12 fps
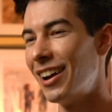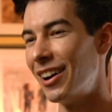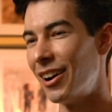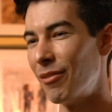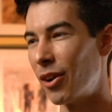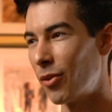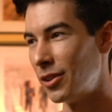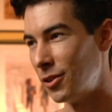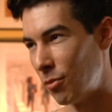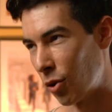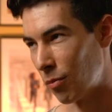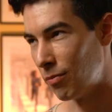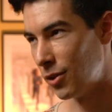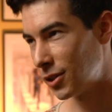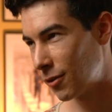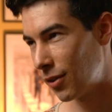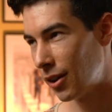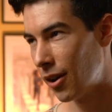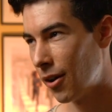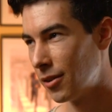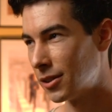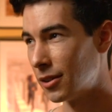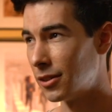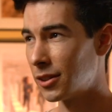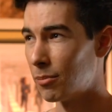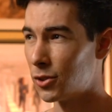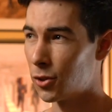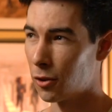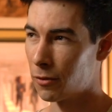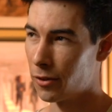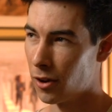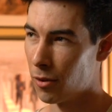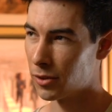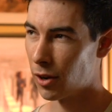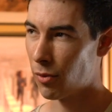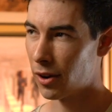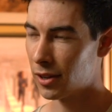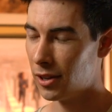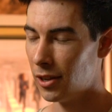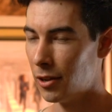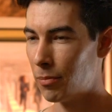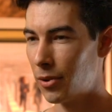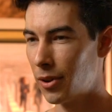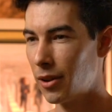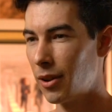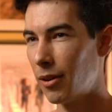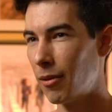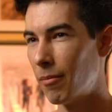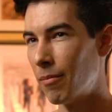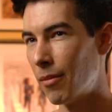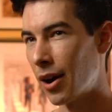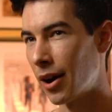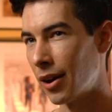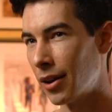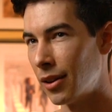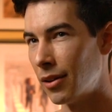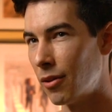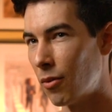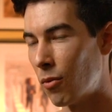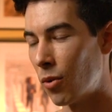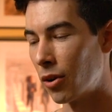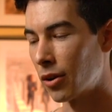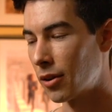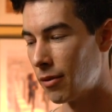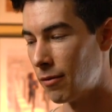I want to do more music videos and some short films. I want to keep my work